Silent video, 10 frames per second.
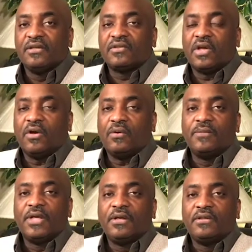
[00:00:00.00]
So
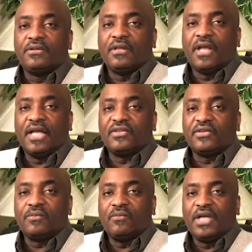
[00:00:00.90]
I
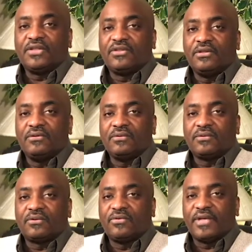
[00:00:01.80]
just want to
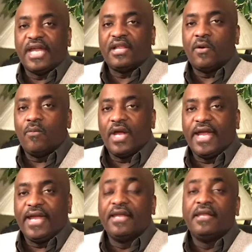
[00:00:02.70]
create a way